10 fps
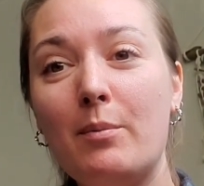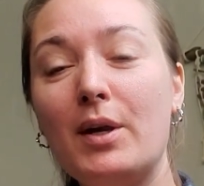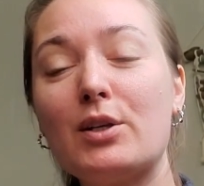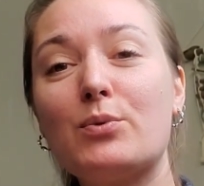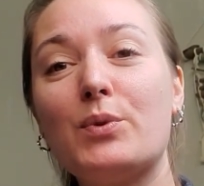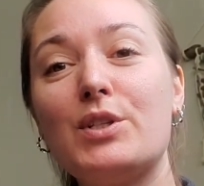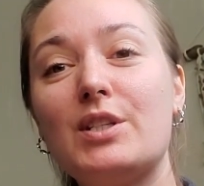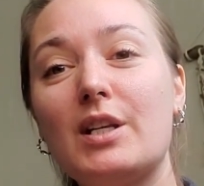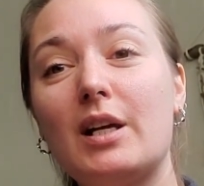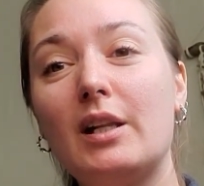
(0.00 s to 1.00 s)
because we
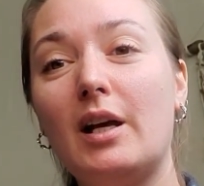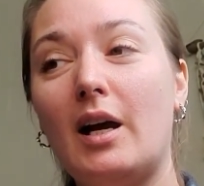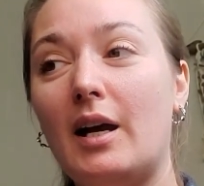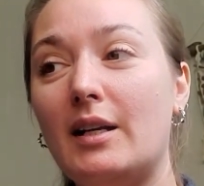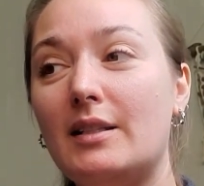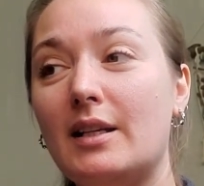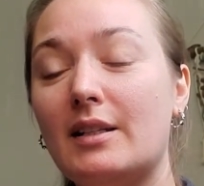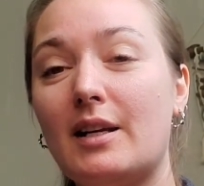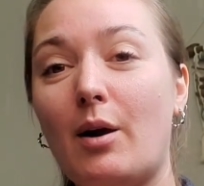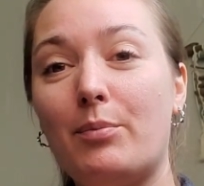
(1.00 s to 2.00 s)
still did
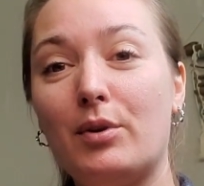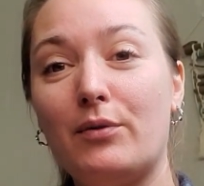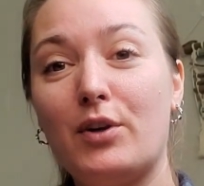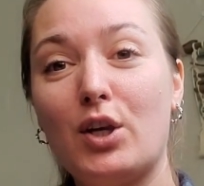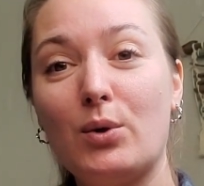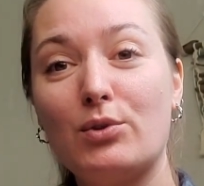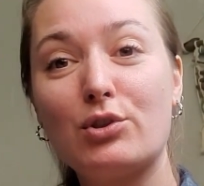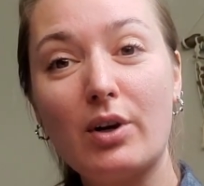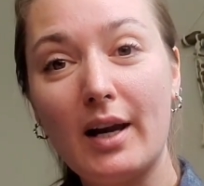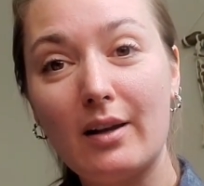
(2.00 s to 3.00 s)
a couple of cute
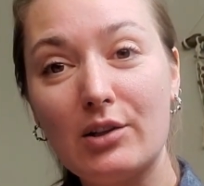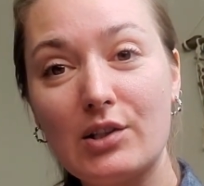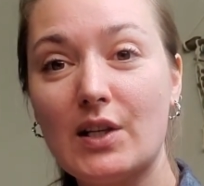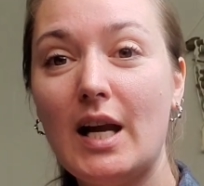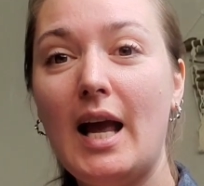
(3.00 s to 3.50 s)
trails